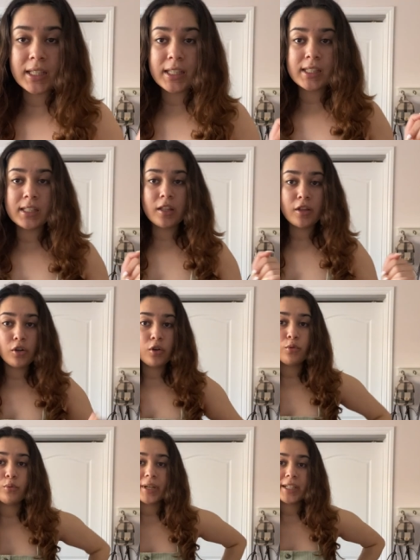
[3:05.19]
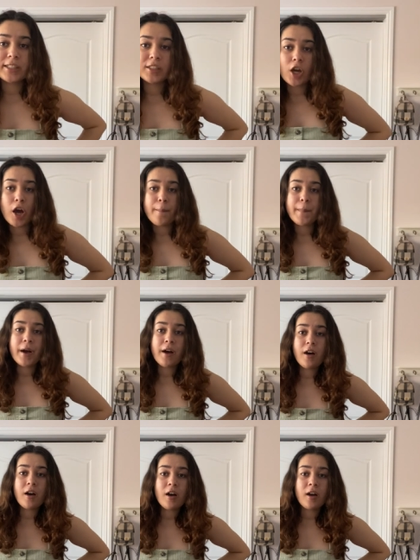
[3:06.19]
is the green top
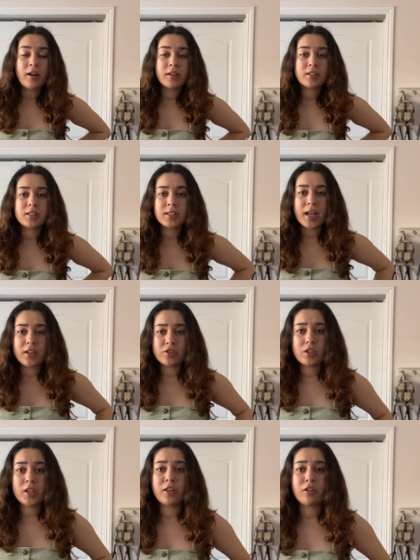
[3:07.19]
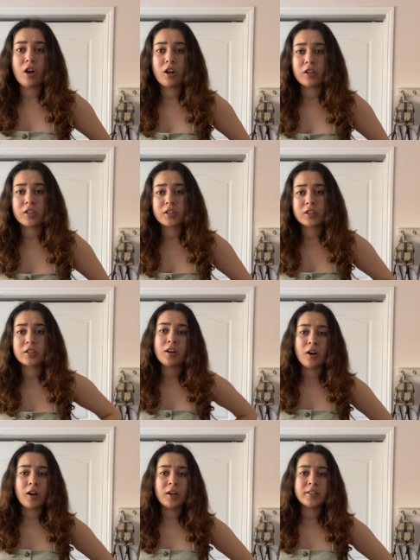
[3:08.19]
on. She's actually longer
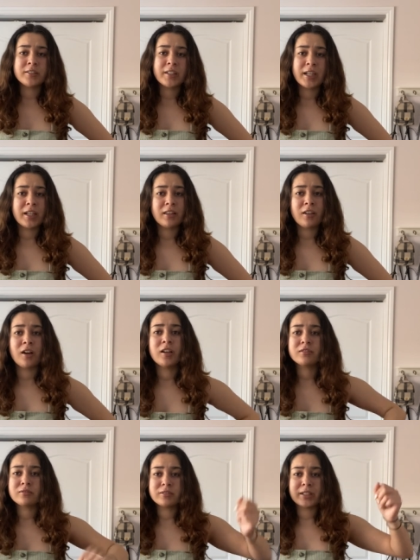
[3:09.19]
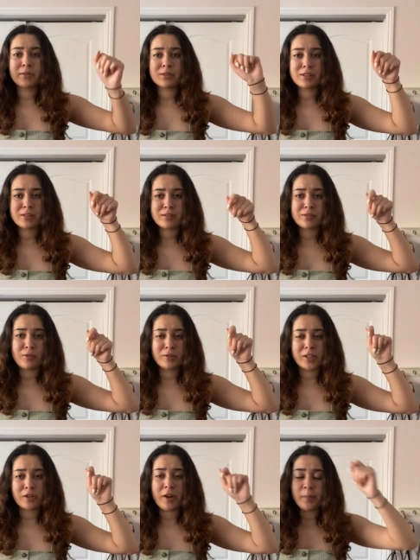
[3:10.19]
on than I thought when I was
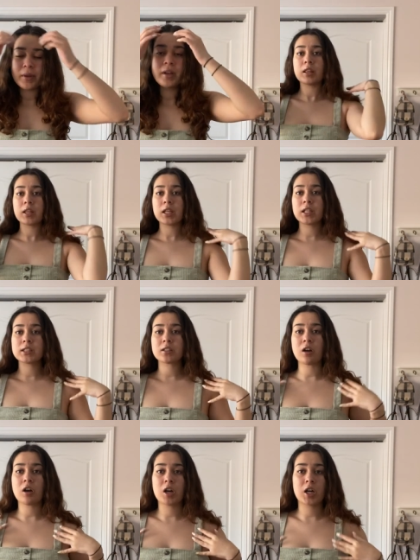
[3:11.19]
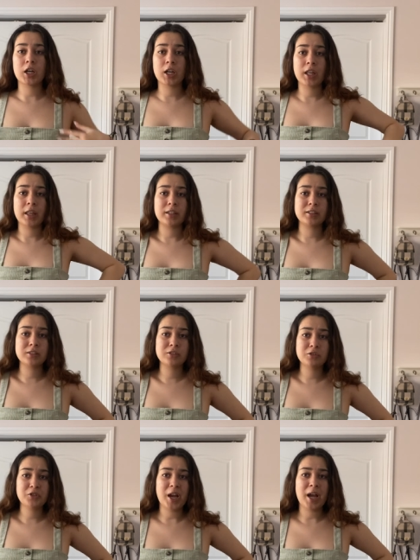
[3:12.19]
holding her up. These are the
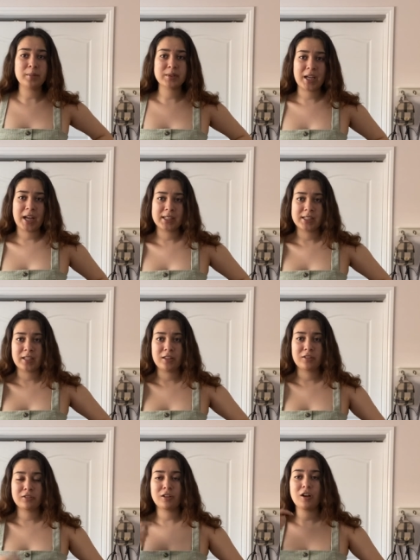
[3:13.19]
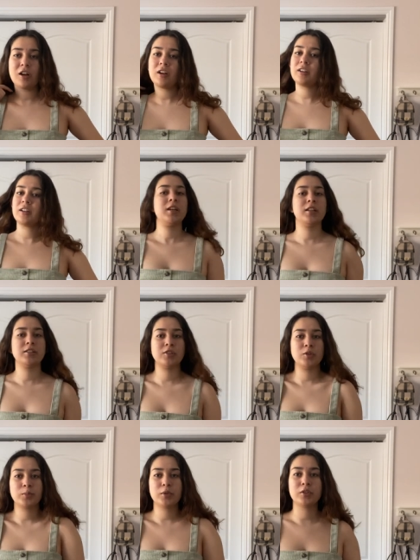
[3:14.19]
straps. Like I said, they're long and
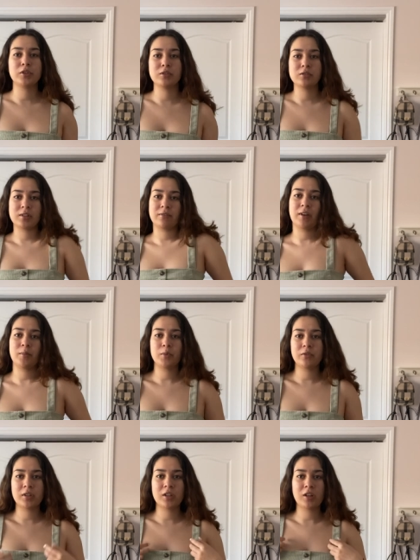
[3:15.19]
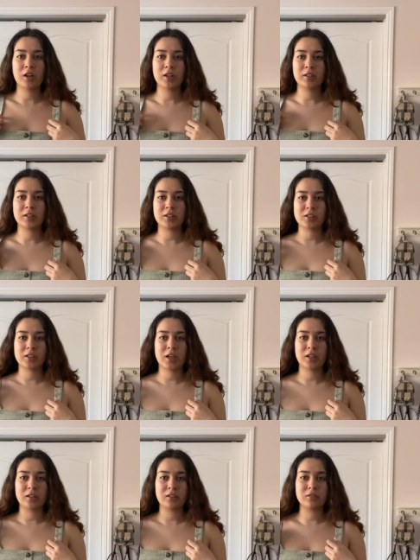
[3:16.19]
super loose. If I'm moving a lot, they just
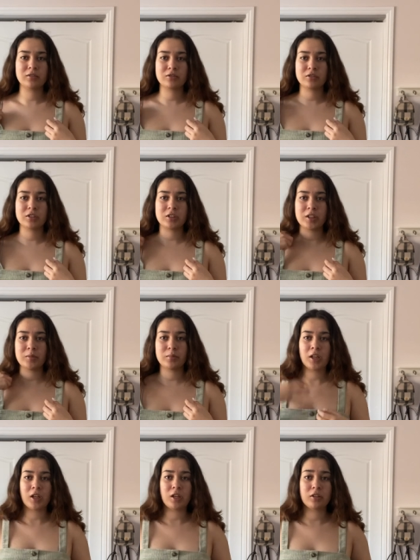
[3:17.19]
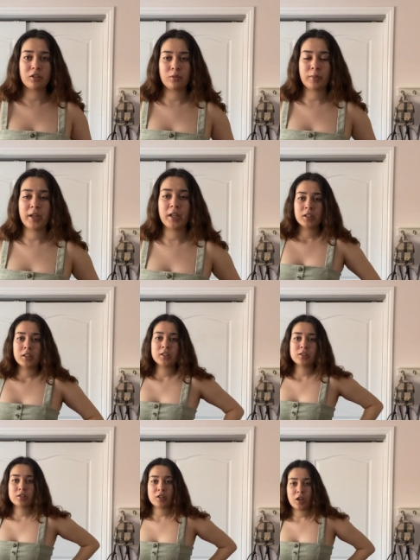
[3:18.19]
kind of slip a little bit.
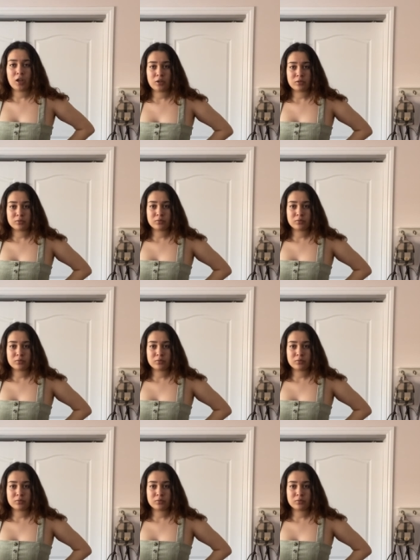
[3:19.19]
So